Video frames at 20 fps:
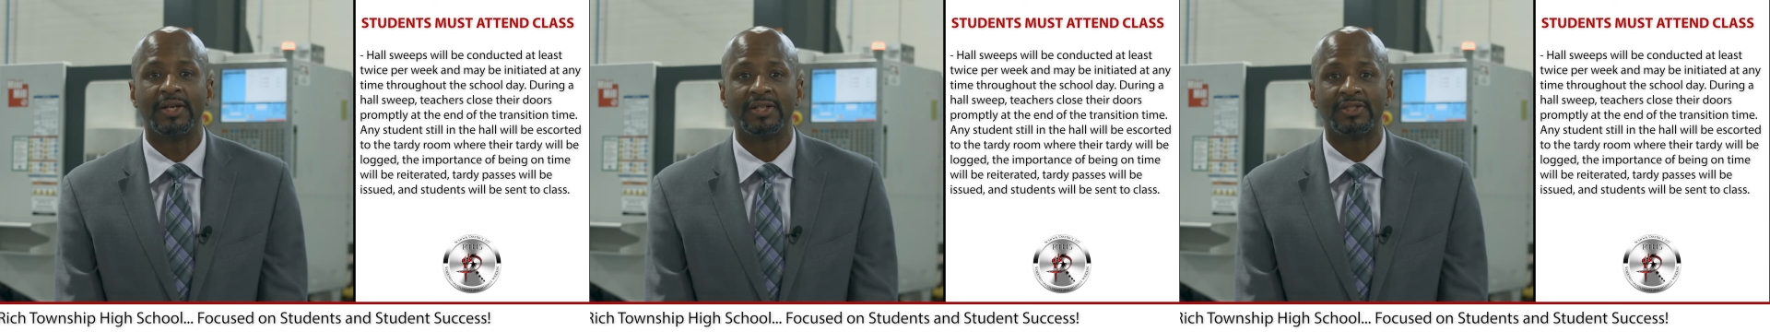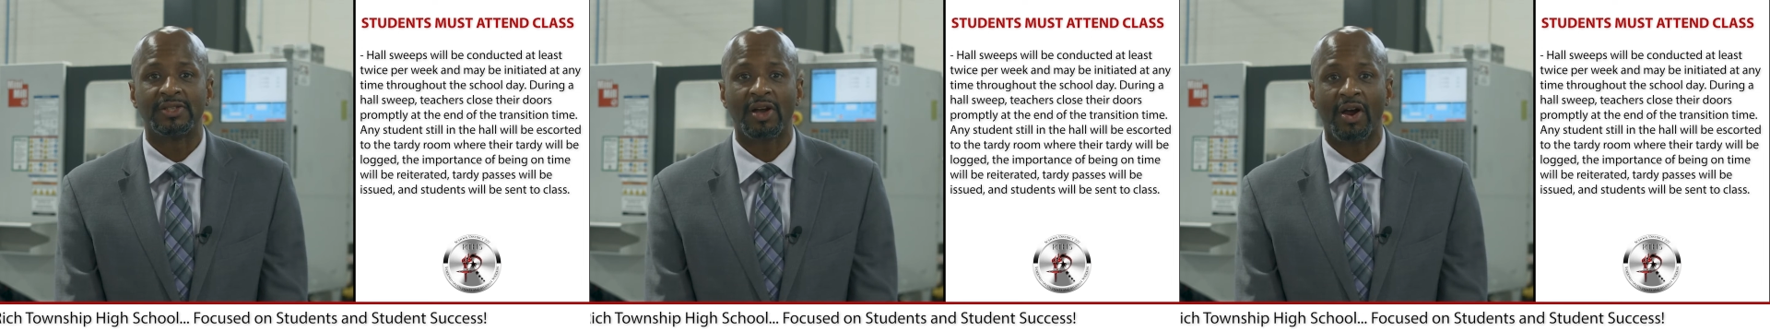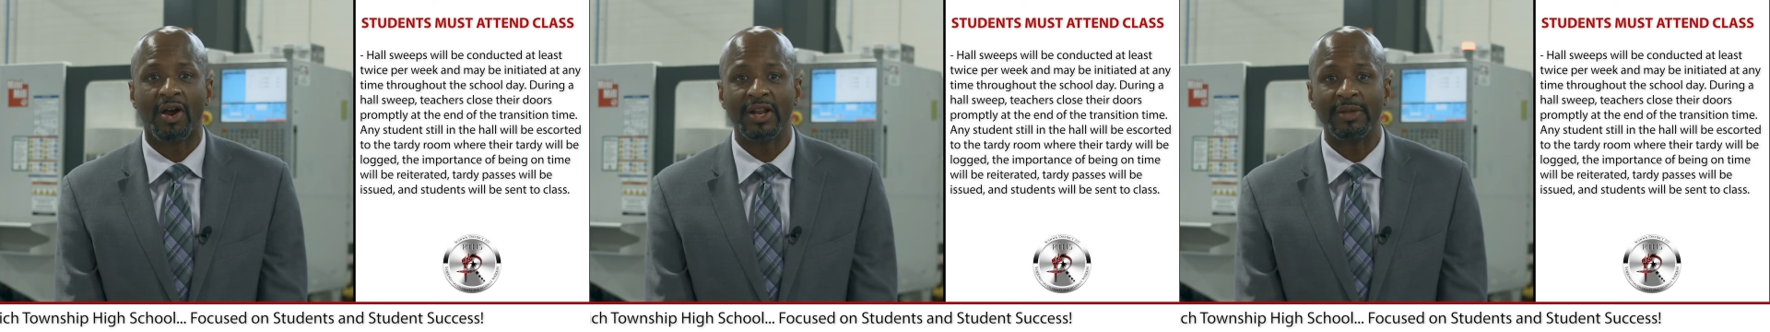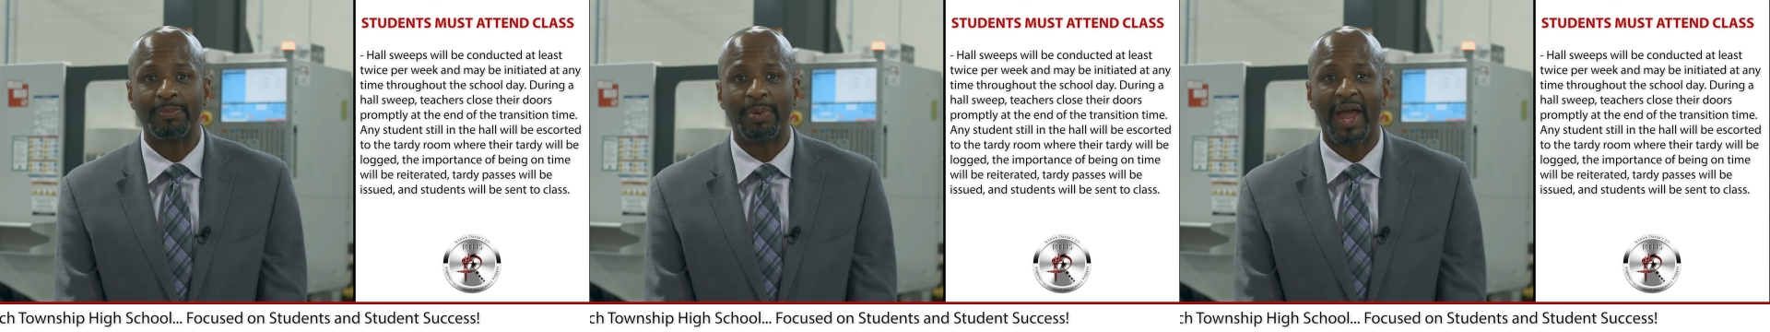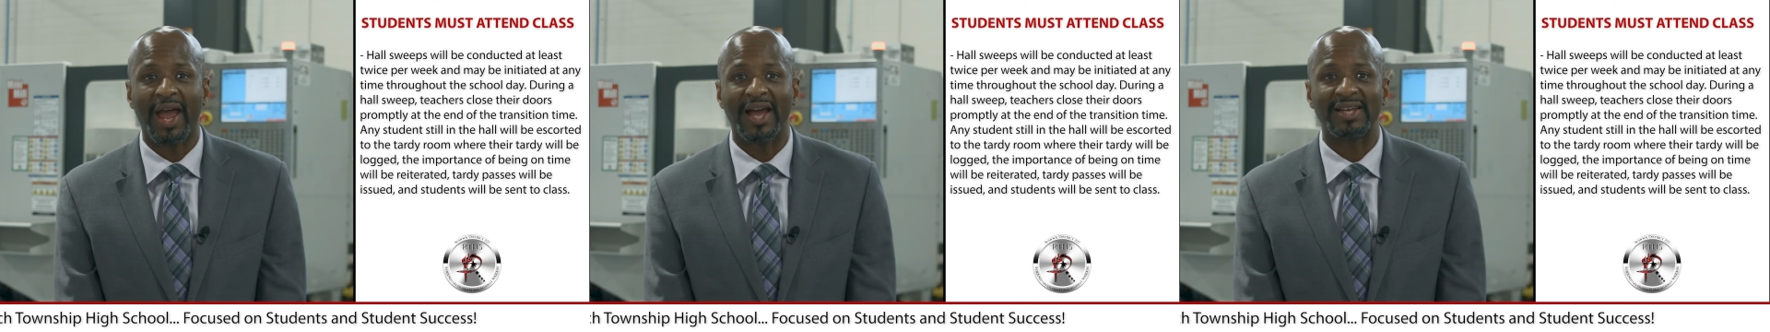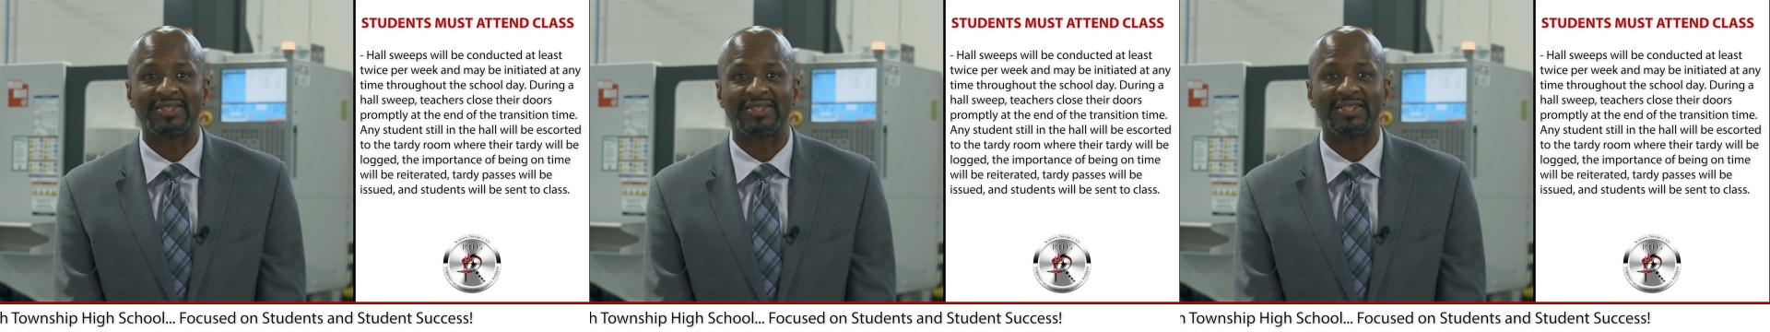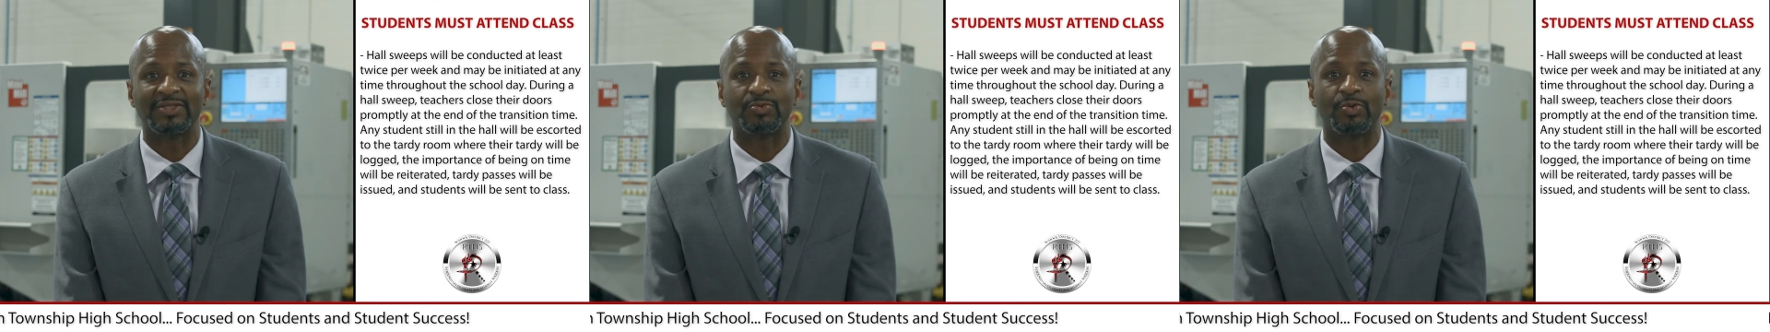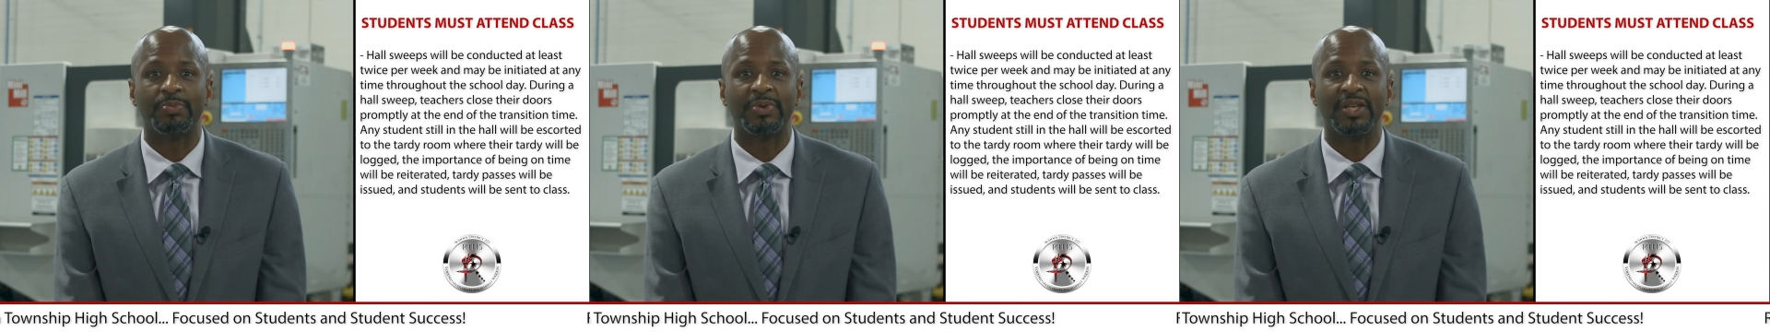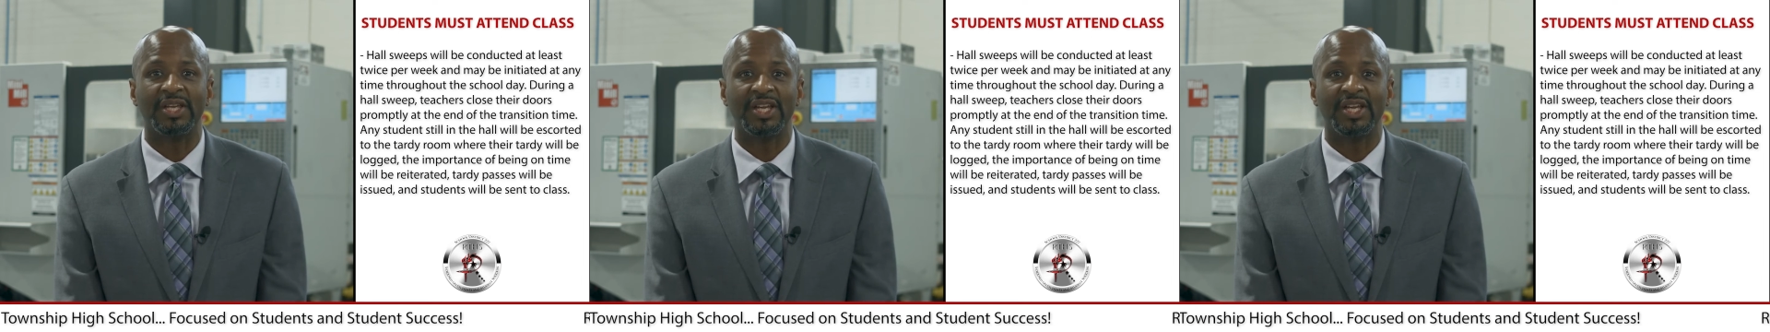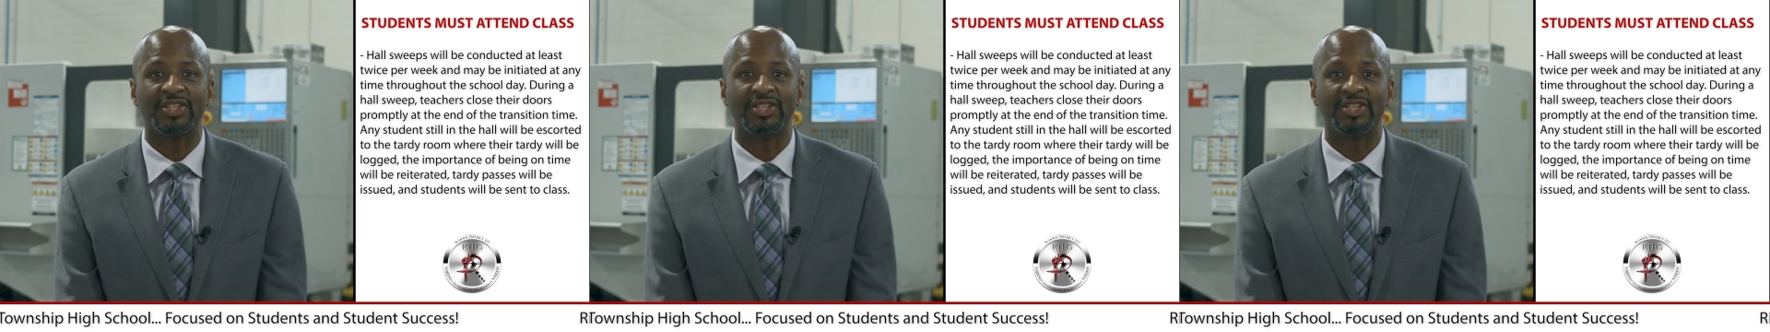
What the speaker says: Tardy passes will be